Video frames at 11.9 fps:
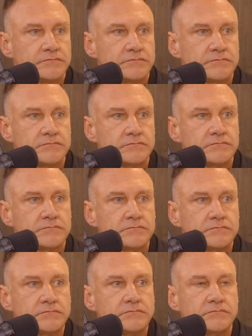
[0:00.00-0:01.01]
do there?
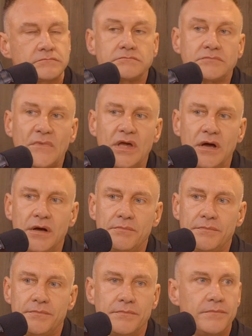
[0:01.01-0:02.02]
Like, why would
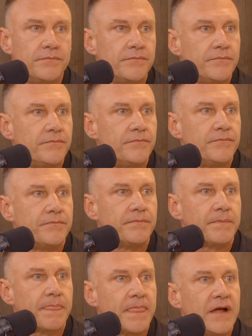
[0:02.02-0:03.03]
someone want to franchise it? Just
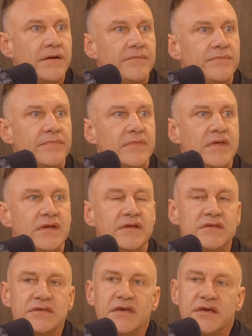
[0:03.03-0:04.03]
give us the main idea of the business
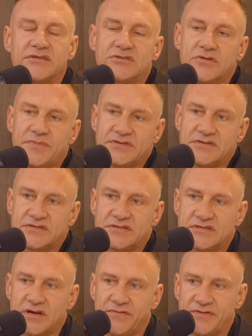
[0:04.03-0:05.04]
itself. Yeah, so the business
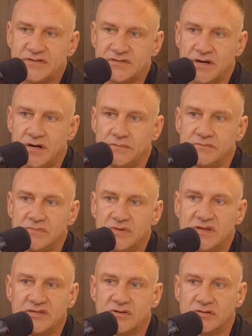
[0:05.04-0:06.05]
itself is
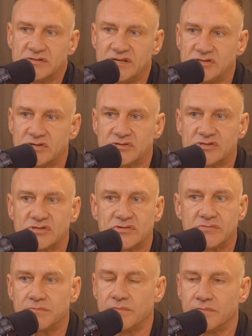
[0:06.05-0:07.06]
these are
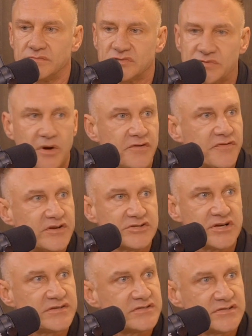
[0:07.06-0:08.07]
small
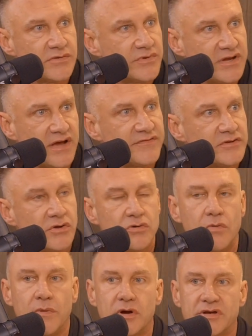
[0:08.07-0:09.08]
franchises that we'd have in
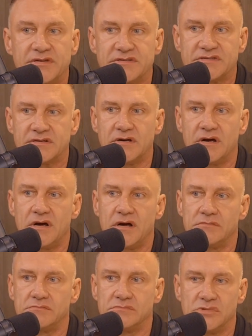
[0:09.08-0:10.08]
local markets,
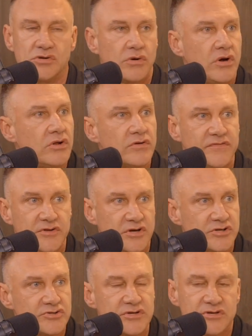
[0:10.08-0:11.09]
all over the
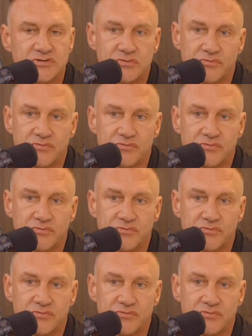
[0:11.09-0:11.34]
country, because we're